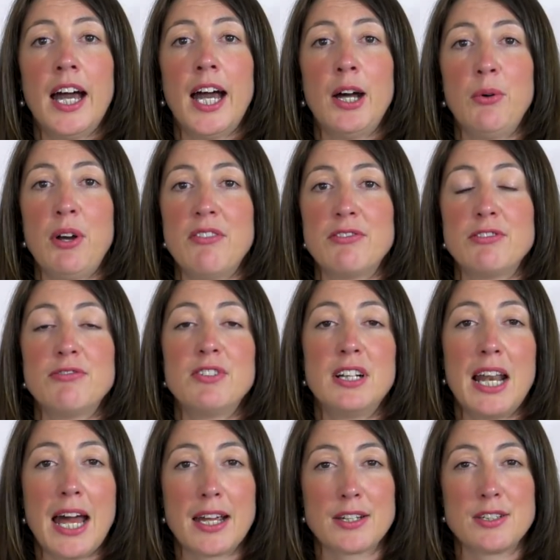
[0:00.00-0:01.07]
However, for
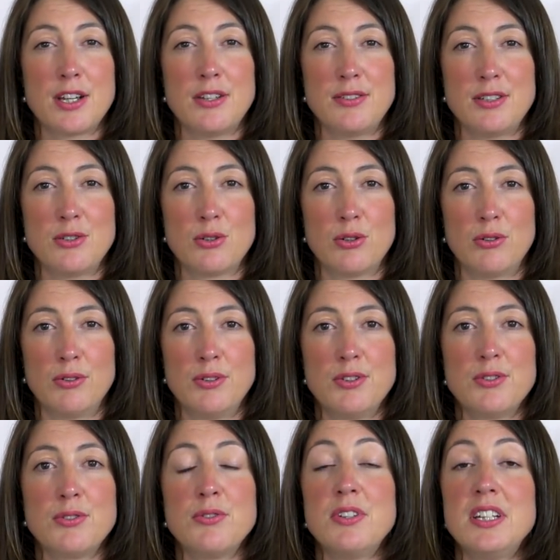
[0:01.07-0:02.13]
lactose
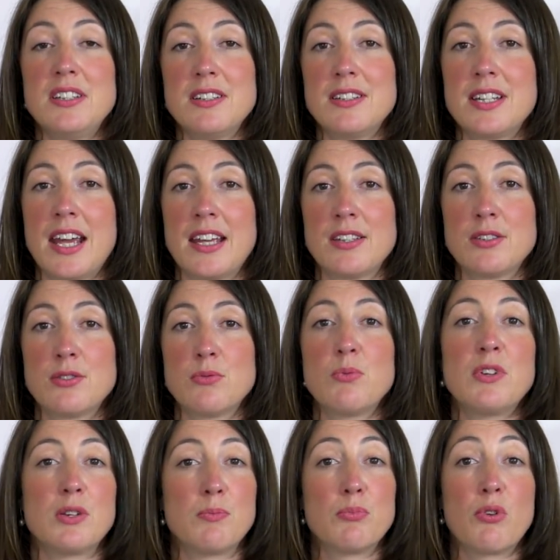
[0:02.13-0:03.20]
intolerance, you need to test
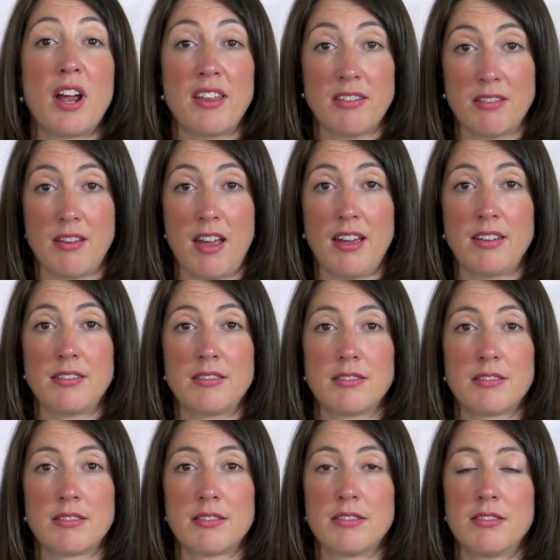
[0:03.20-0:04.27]
with a breath test.